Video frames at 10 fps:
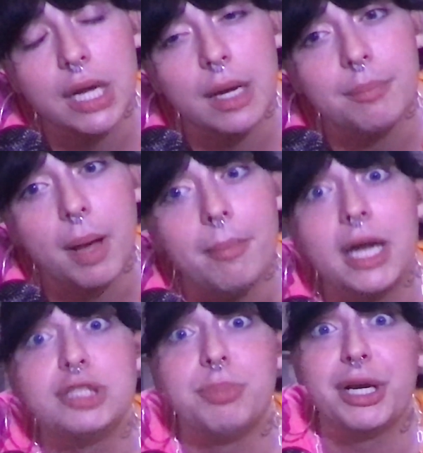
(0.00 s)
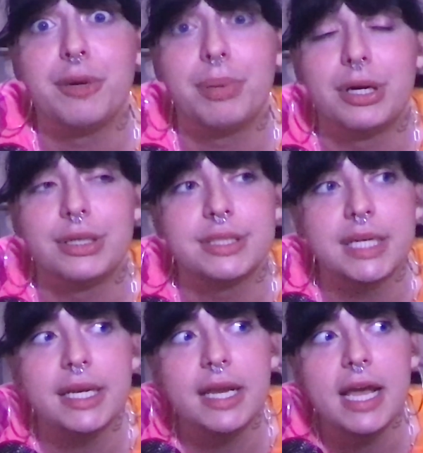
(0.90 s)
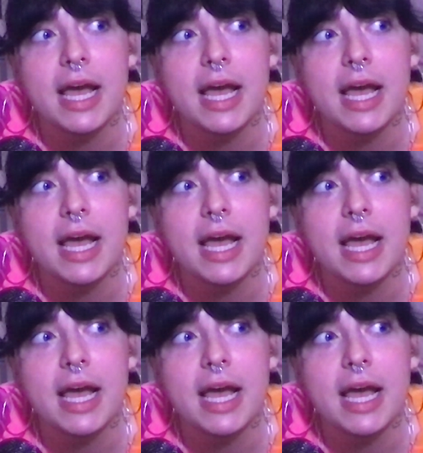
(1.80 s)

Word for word: a, a much bigger person,